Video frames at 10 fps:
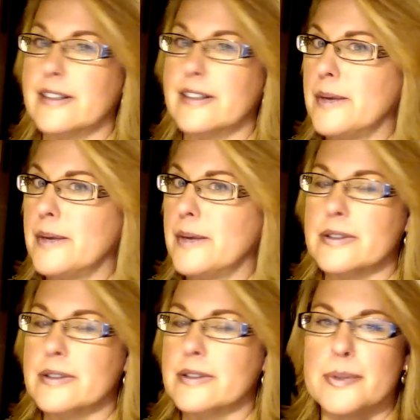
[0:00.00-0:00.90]

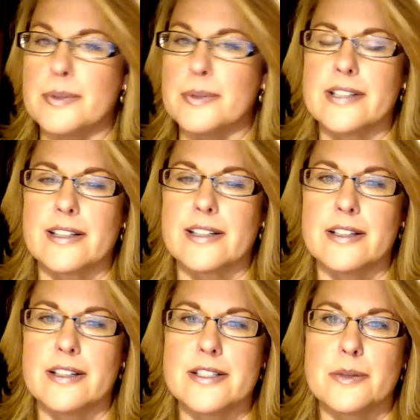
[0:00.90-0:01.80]
absolutely put their
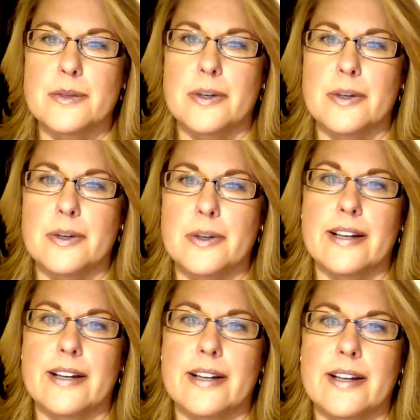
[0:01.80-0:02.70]
technology to work and
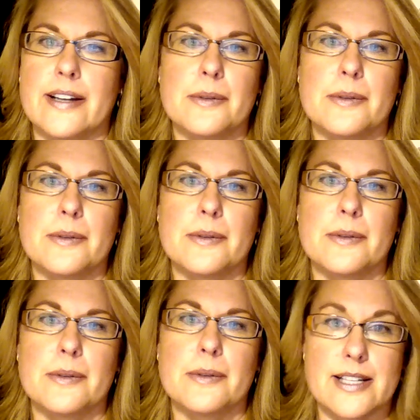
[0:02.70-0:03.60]
come in with
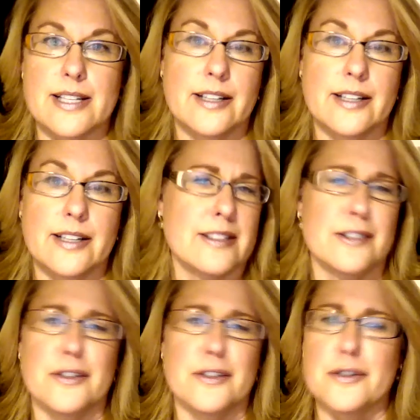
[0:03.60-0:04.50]
surprising things,
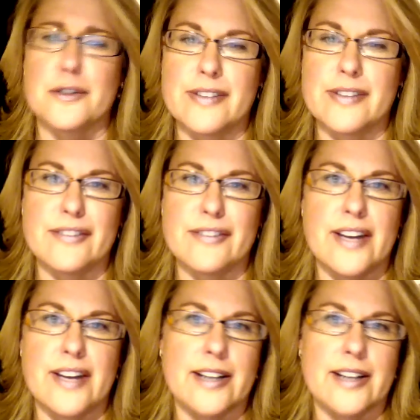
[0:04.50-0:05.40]
little-known trivia
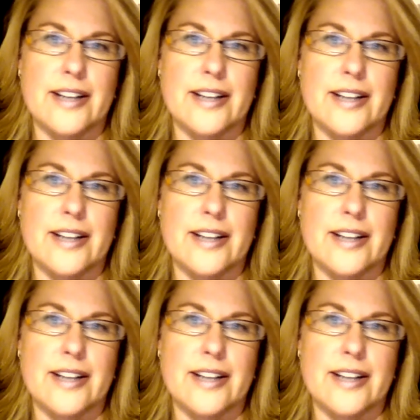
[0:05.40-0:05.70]
facts,